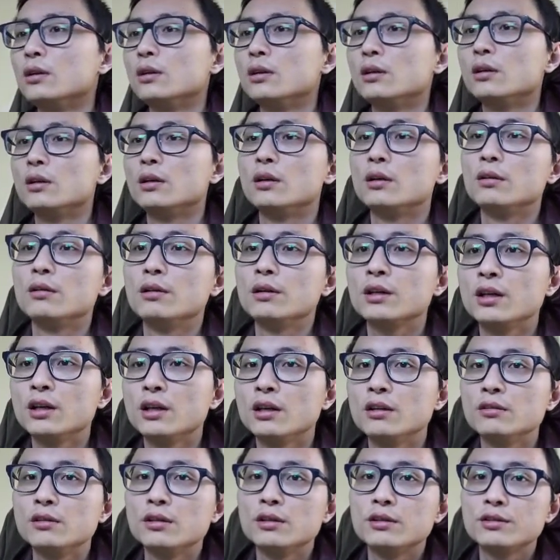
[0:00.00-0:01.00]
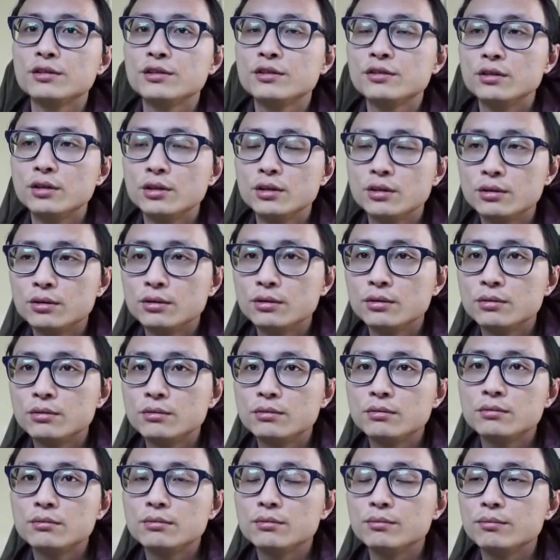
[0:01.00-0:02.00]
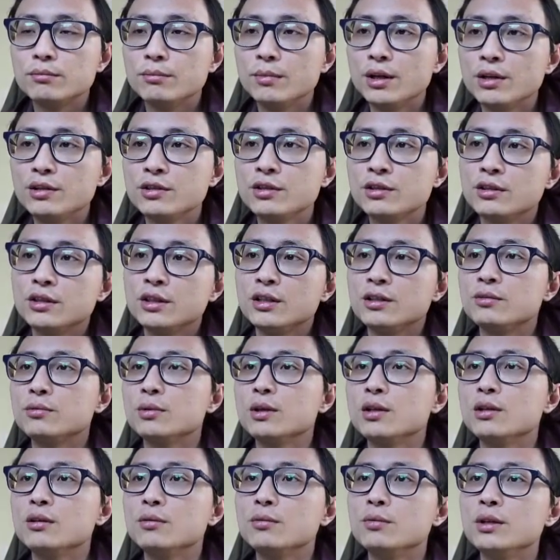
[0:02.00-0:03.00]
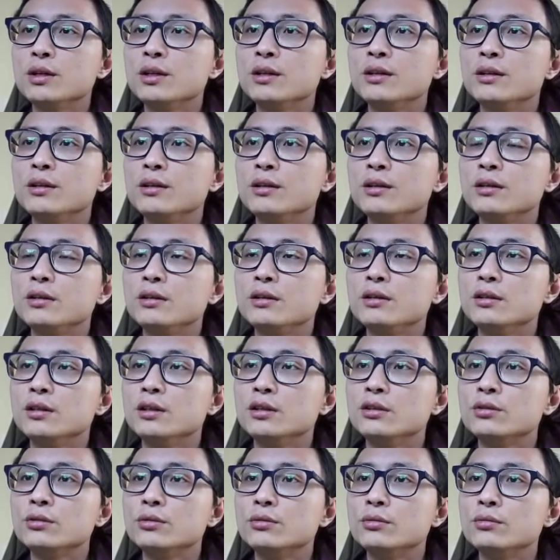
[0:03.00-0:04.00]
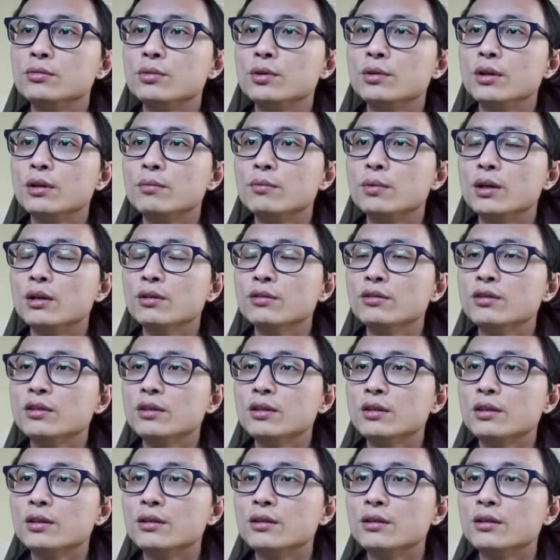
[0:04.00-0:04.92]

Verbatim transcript: Again, there is no mentioning whether we need to worry about